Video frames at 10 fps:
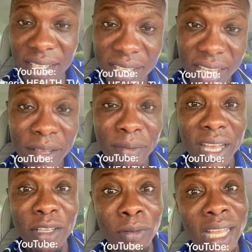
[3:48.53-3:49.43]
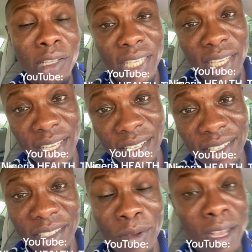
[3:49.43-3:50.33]
and you're now taking,
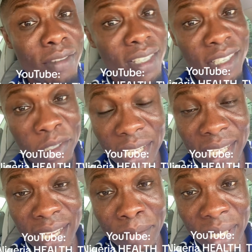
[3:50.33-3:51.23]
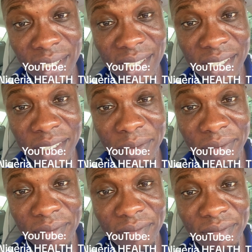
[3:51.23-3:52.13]
you have gestational diabetes,
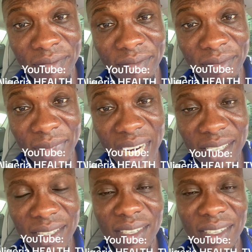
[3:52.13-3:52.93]
right?